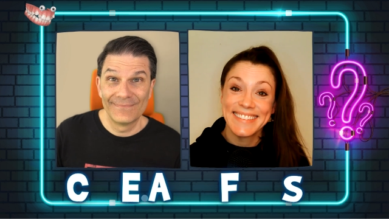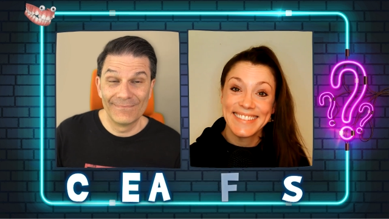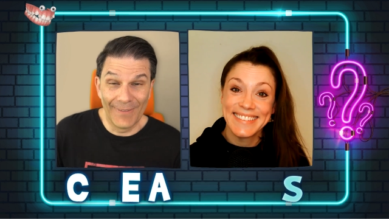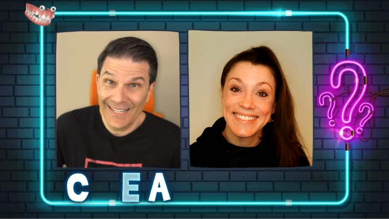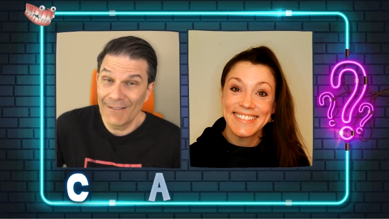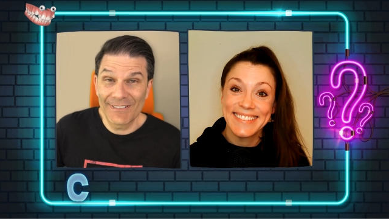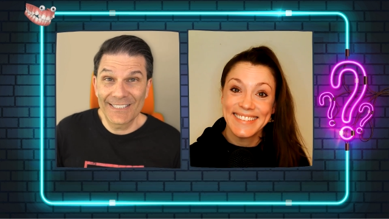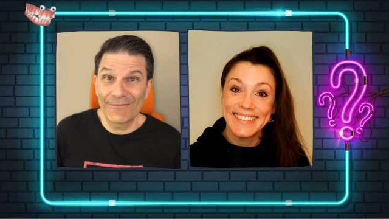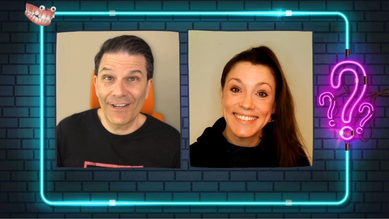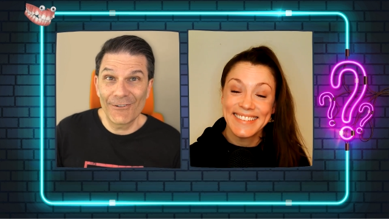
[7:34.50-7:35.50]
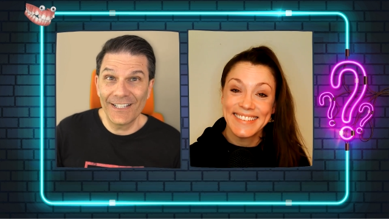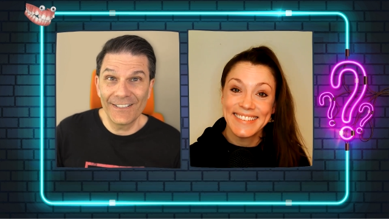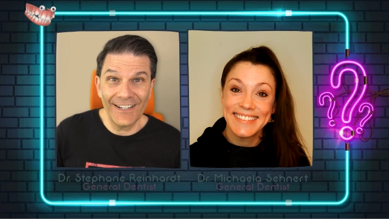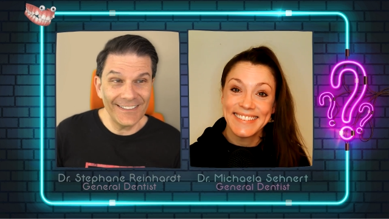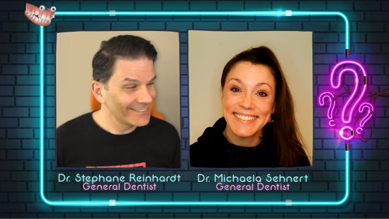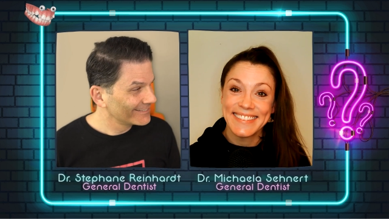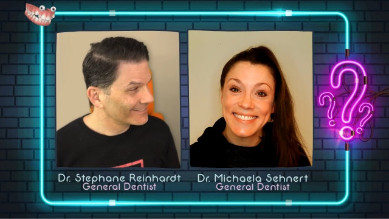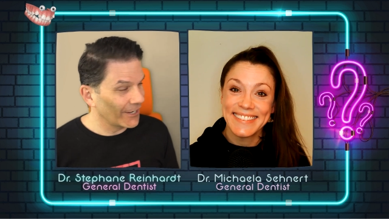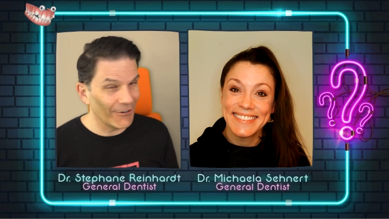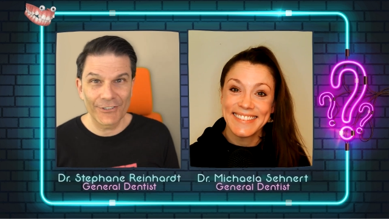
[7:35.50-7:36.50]
Speaker 1: my name is Stephane Reinhardt,
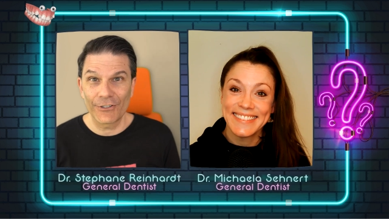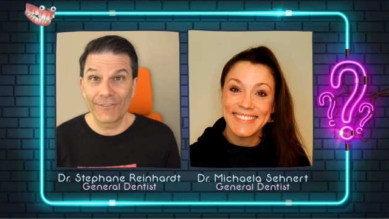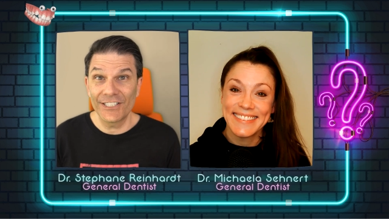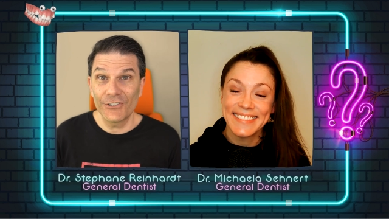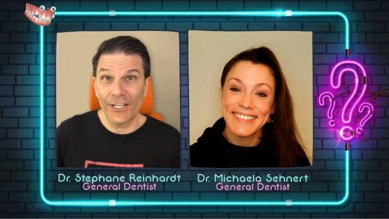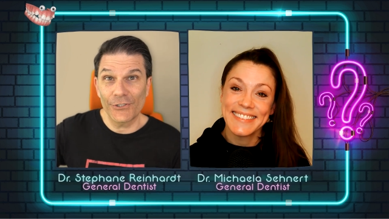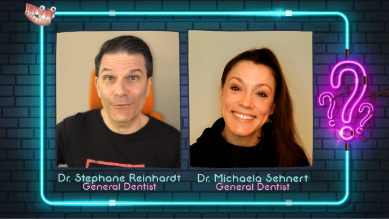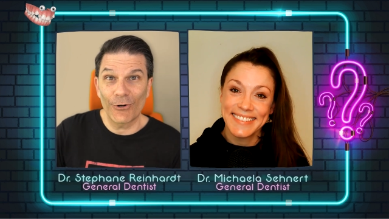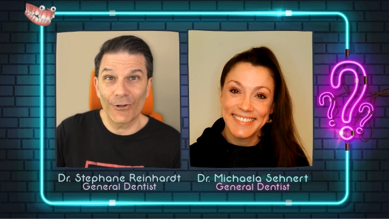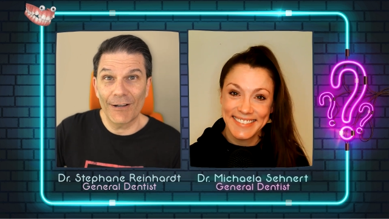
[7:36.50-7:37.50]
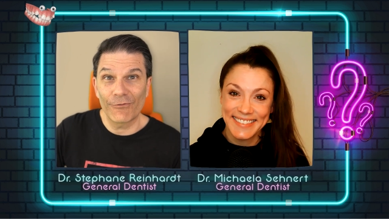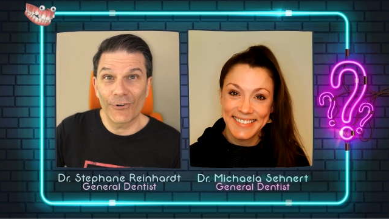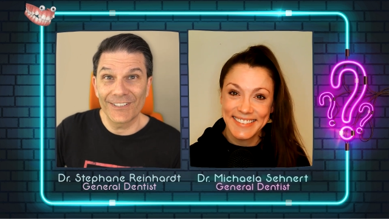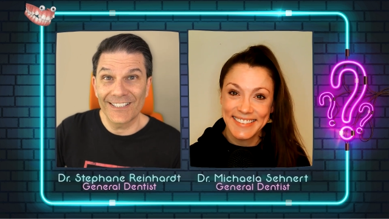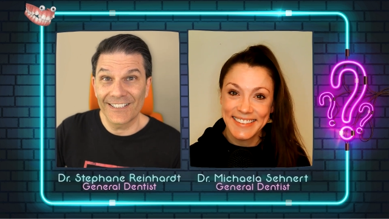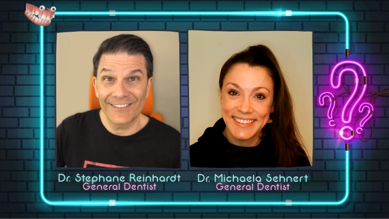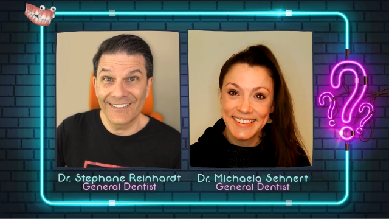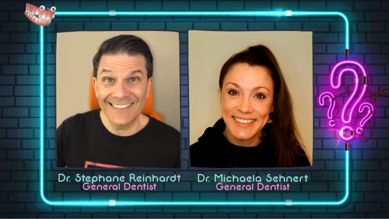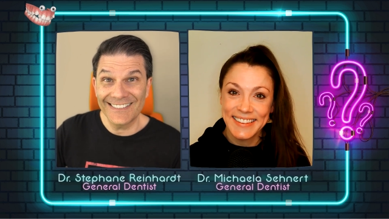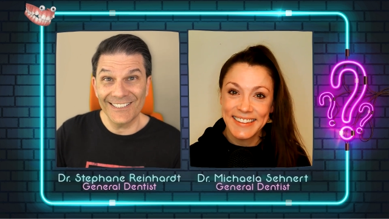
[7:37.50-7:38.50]
Director of Education Program for the Clear
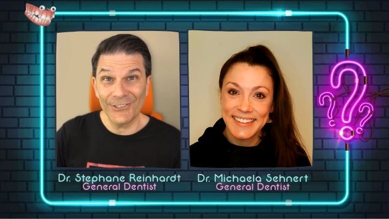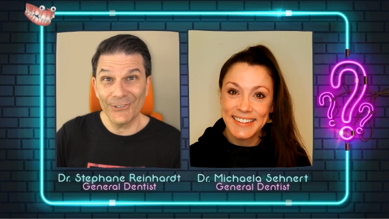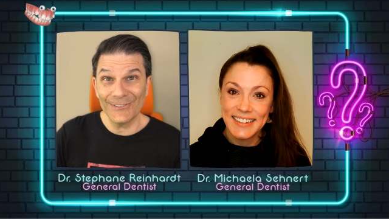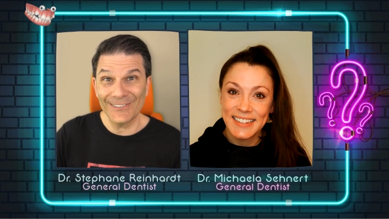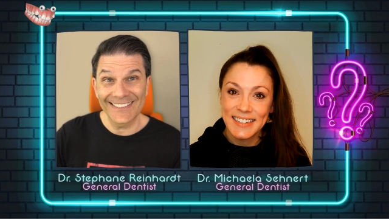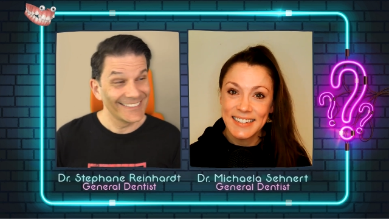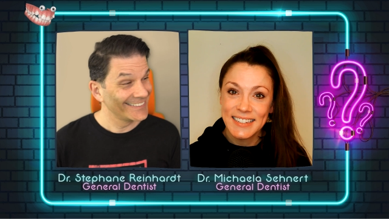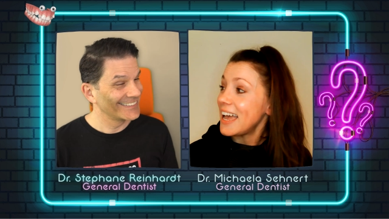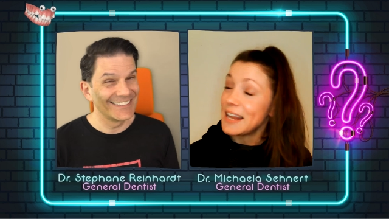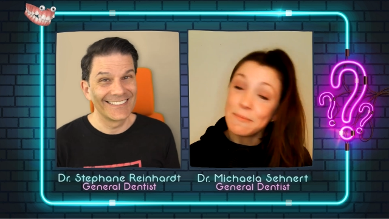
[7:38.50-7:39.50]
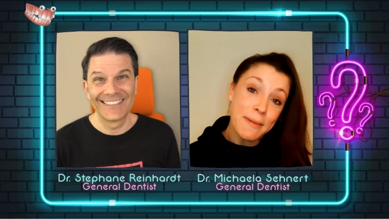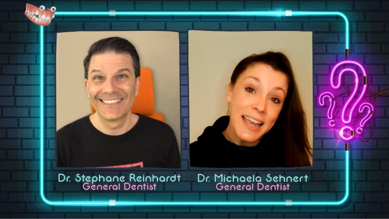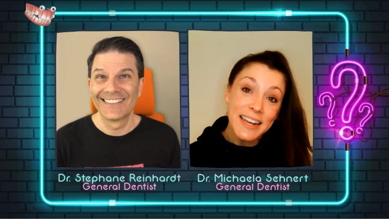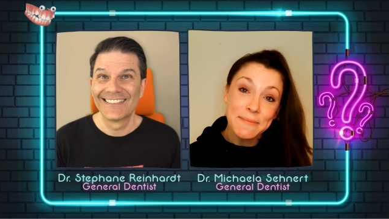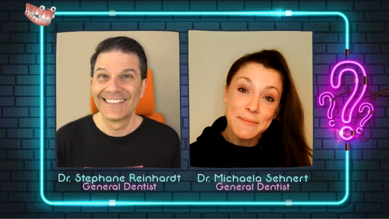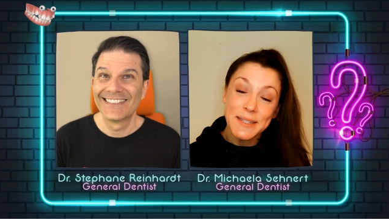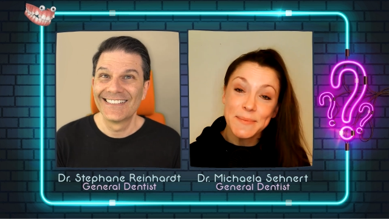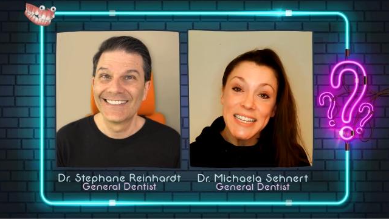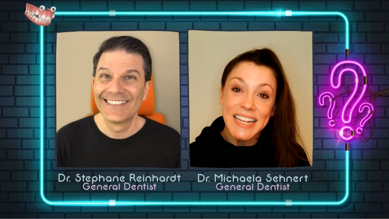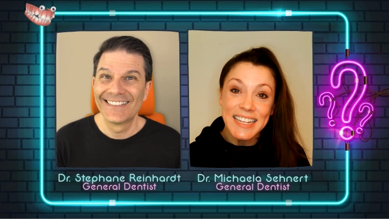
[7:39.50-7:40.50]
Institute.
Speaker 2: And my name is
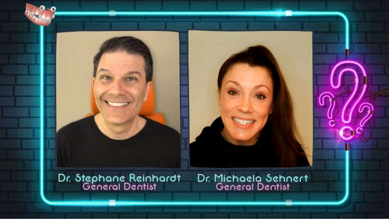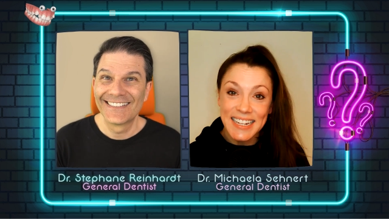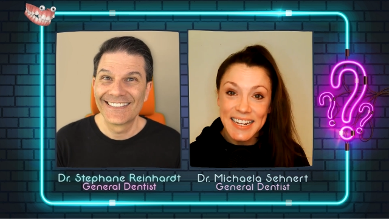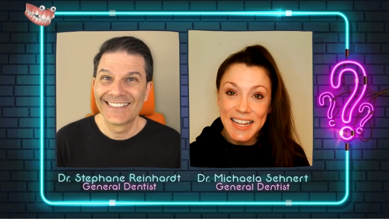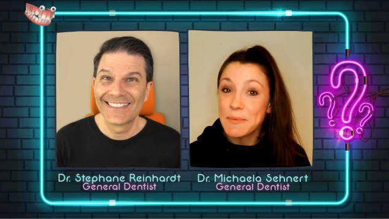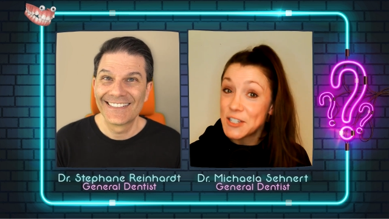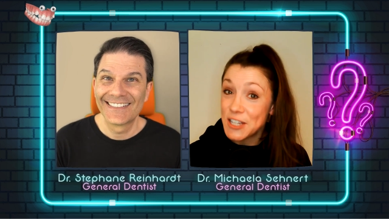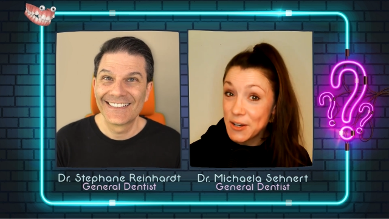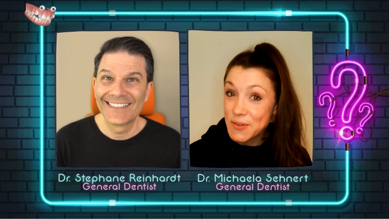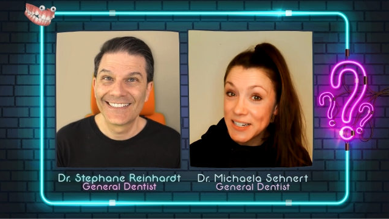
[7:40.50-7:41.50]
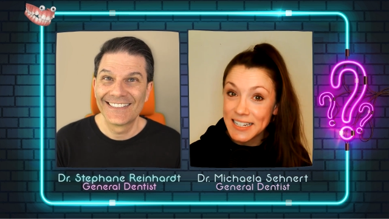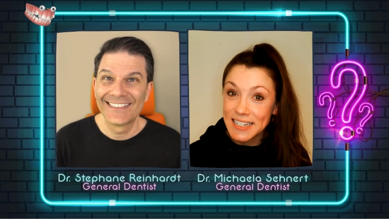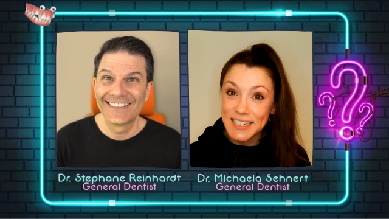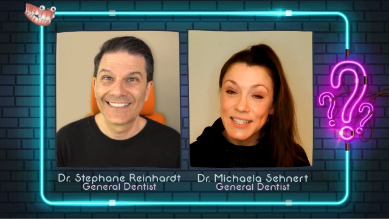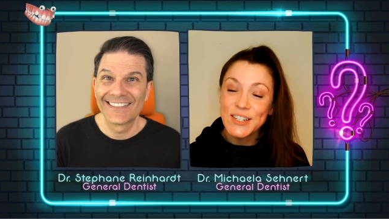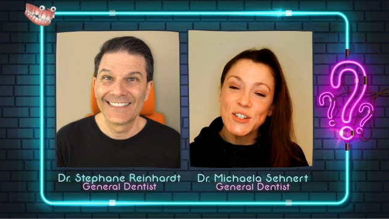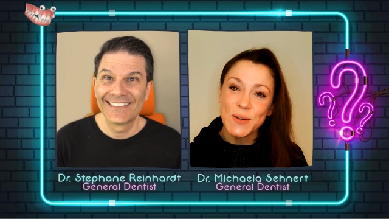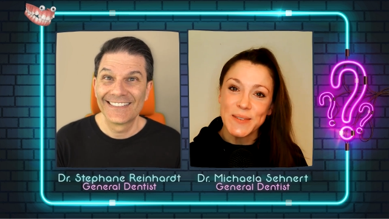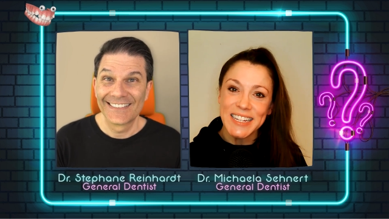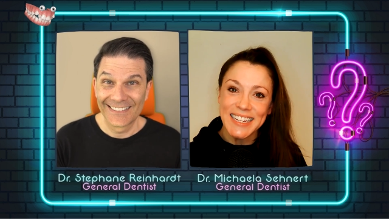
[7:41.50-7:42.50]
Michaela Sehnert. I'm a general dentist in
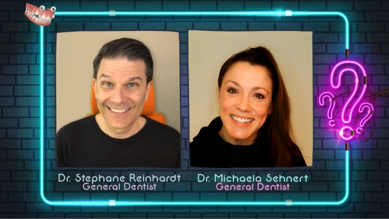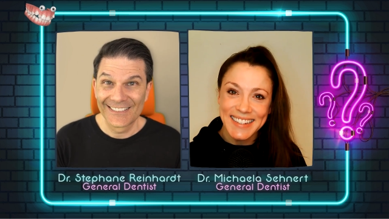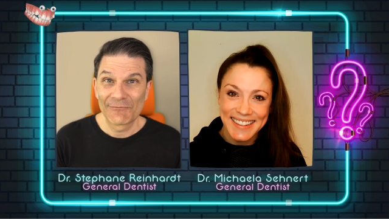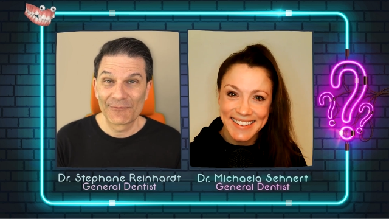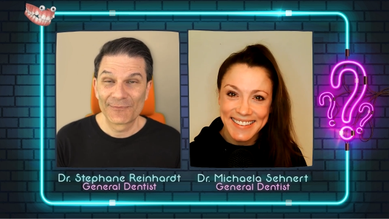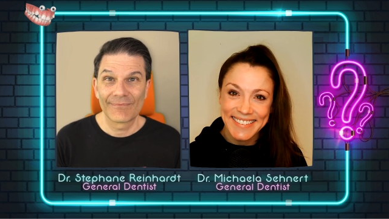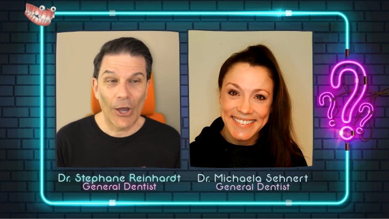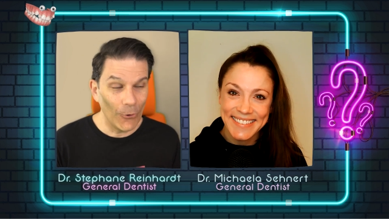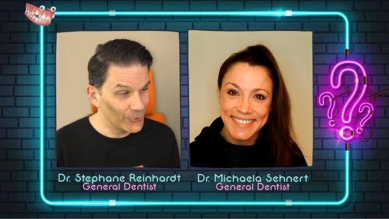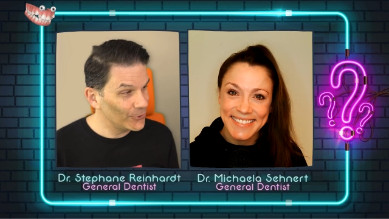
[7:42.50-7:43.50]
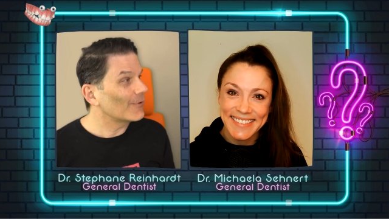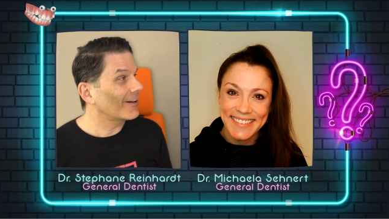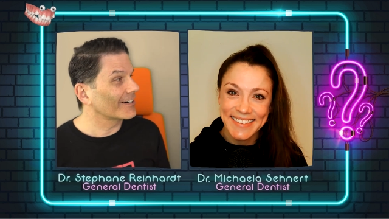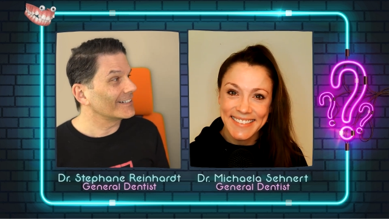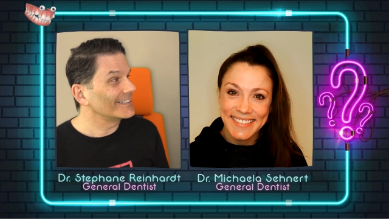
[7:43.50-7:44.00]
Germany.
Speaker 1: Oh, you are.